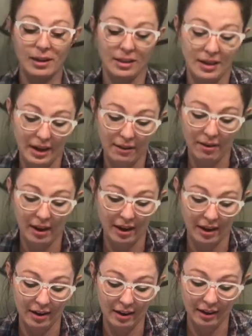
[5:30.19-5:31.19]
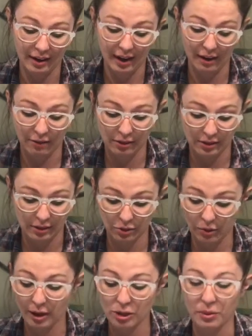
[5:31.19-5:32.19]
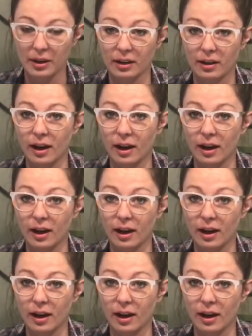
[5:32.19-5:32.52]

that I've had ever since graduating